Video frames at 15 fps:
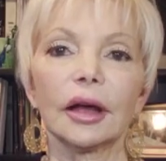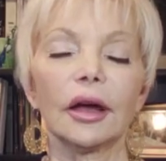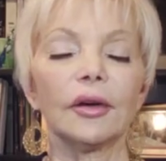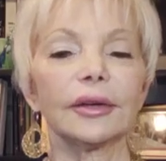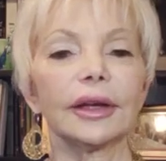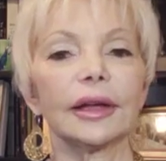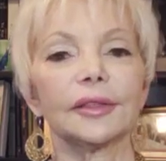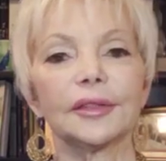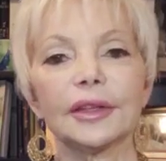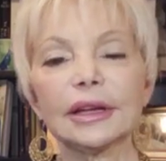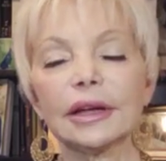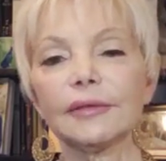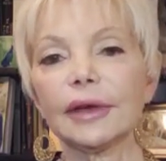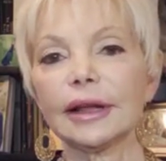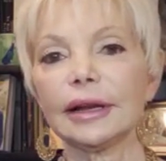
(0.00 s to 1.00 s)
Okay, think
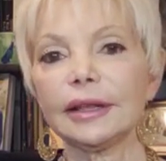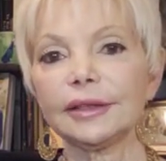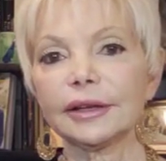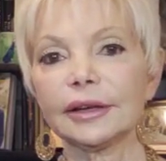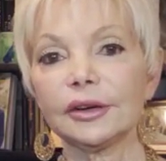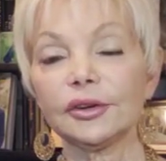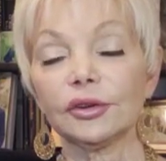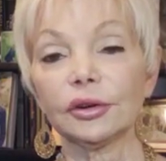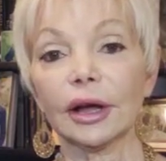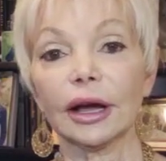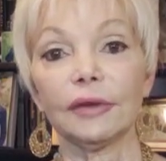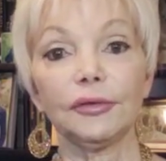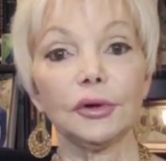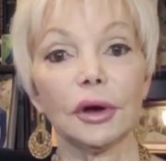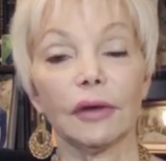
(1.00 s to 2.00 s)
of anything in your
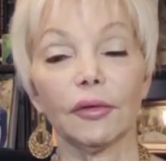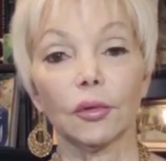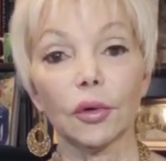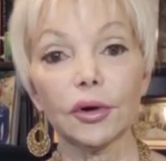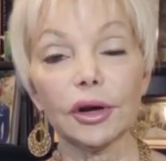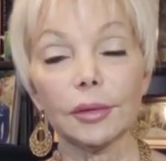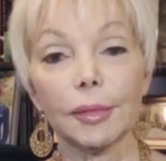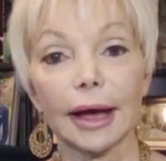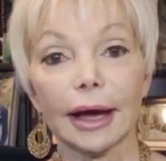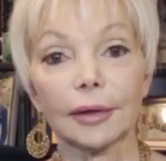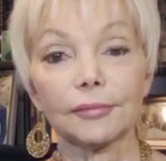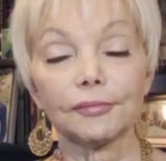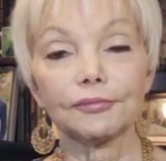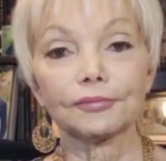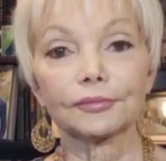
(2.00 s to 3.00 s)
life you ever worried about.
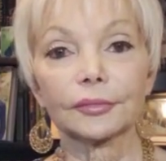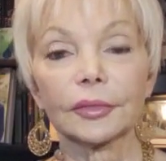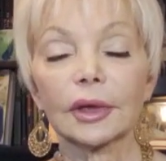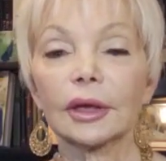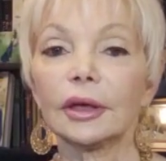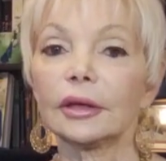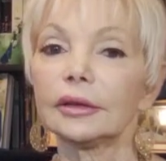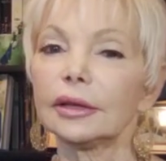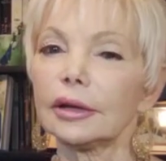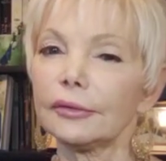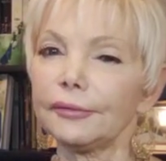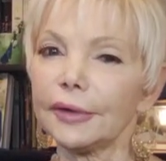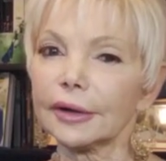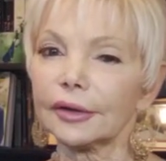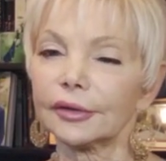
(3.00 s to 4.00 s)
Did
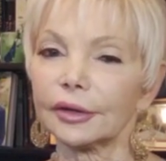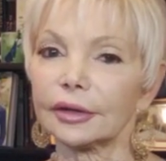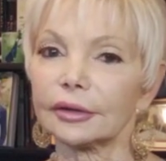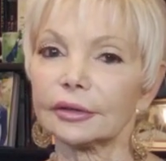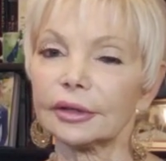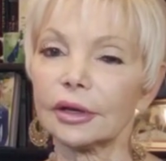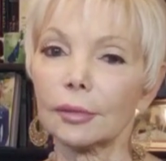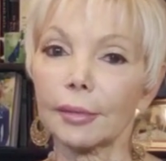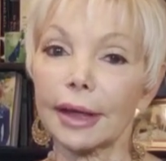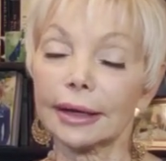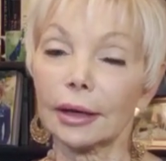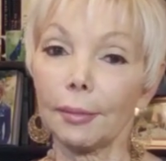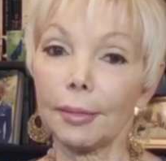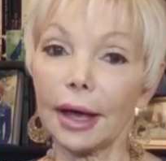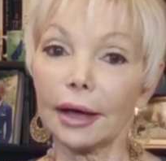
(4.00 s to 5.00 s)
it fix it? Did it
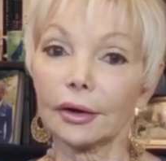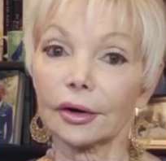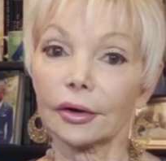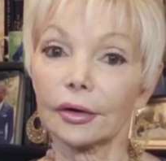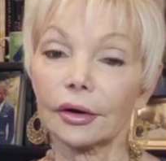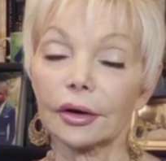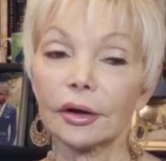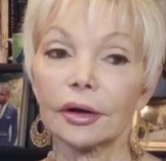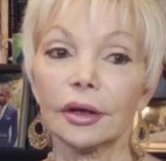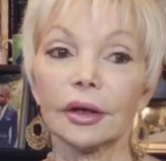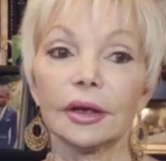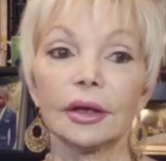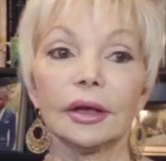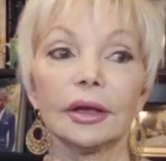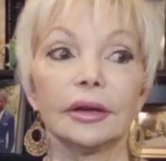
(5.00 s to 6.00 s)
make it better?
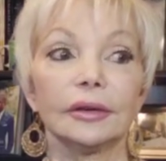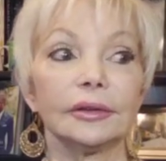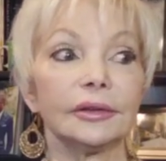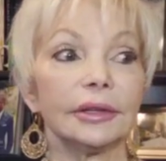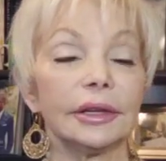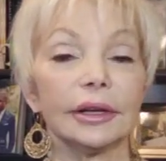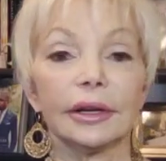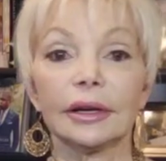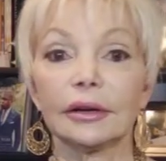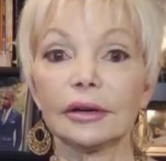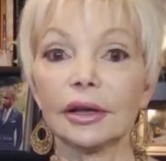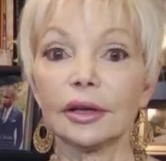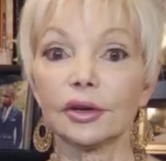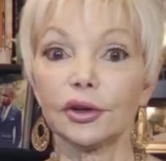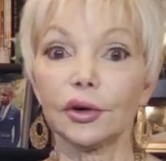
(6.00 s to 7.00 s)
Did
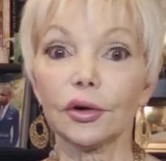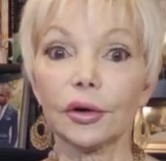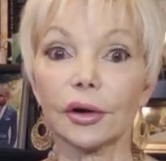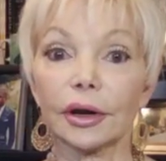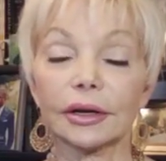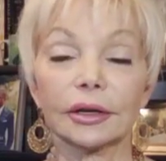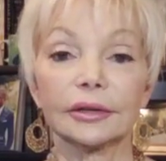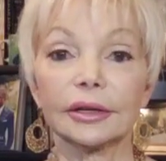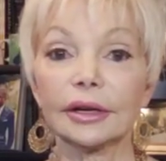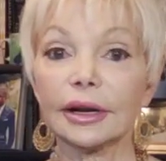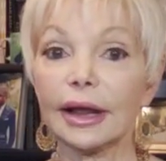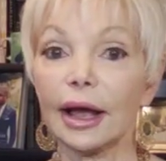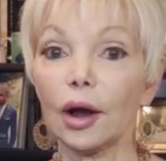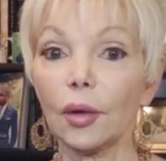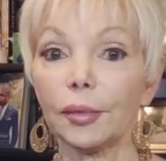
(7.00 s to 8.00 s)
it cure it? Did it
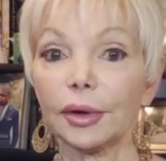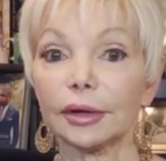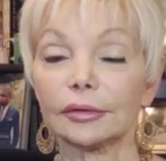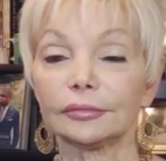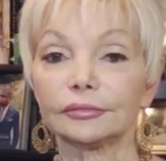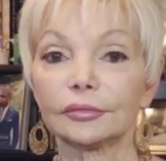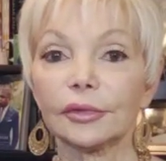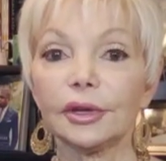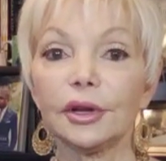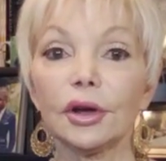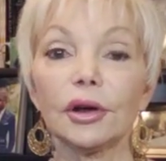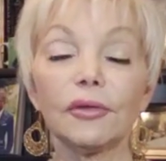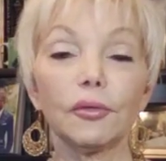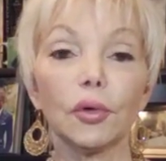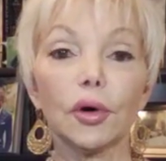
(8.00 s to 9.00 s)
help it? You
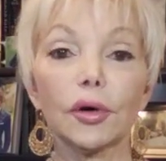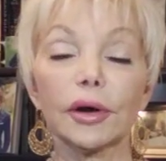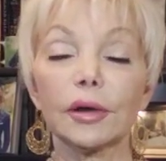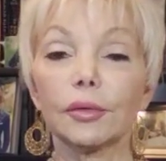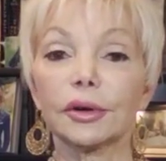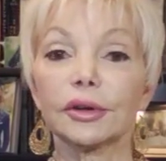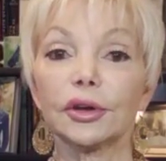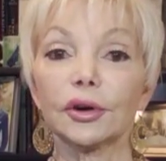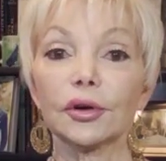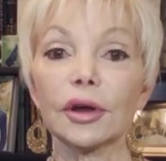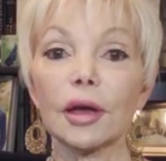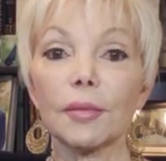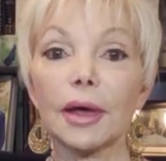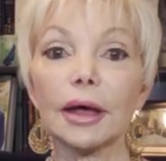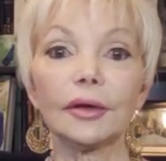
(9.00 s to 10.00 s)
know, if worry would cure
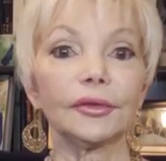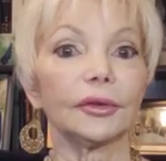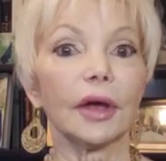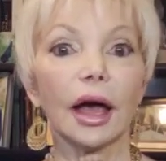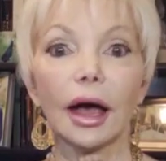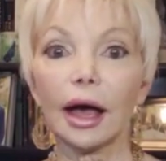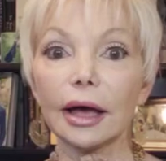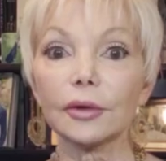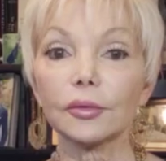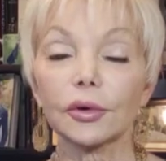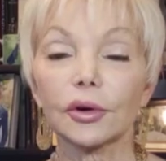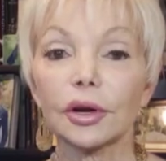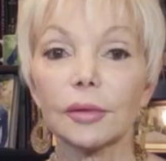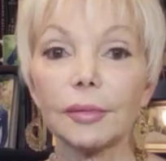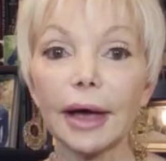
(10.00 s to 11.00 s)
MS, I'd
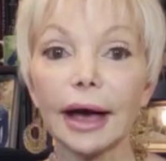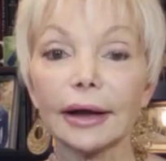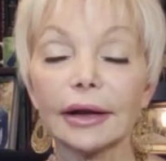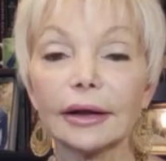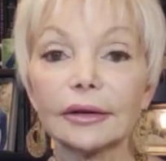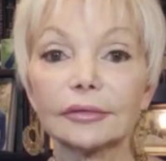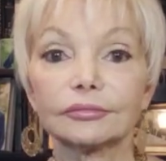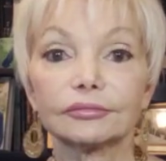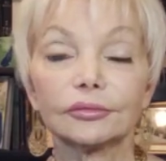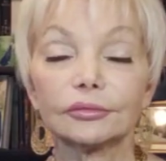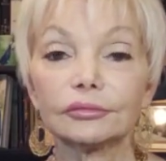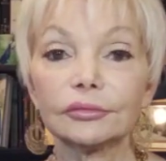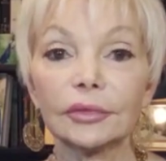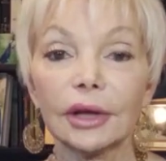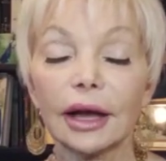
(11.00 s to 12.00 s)
worry about it
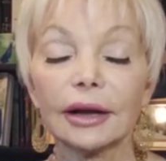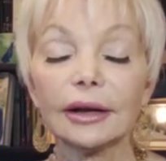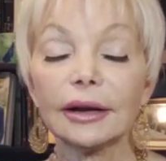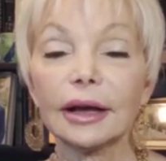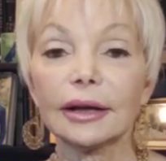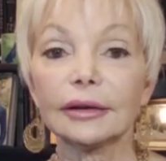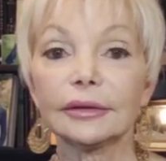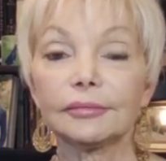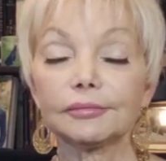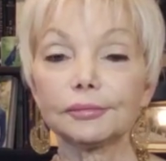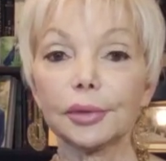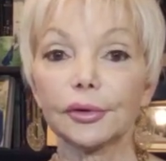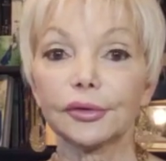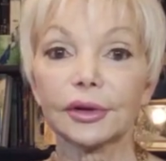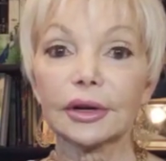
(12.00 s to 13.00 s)
99%
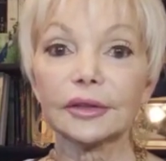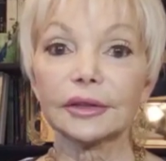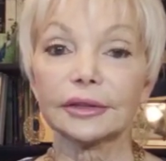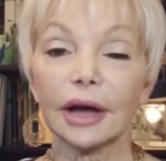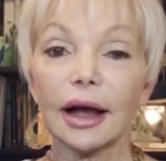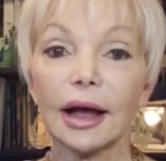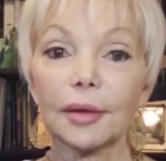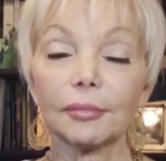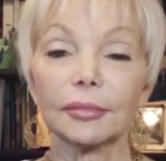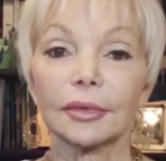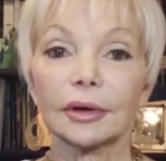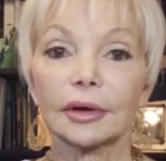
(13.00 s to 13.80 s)
of the time.